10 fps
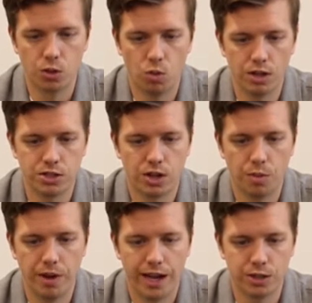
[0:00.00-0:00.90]
It wants to
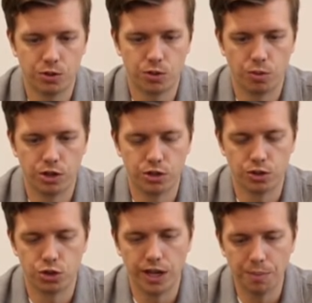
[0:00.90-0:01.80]
go back to its
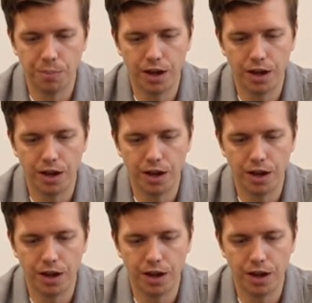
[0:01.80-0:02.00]
original shape,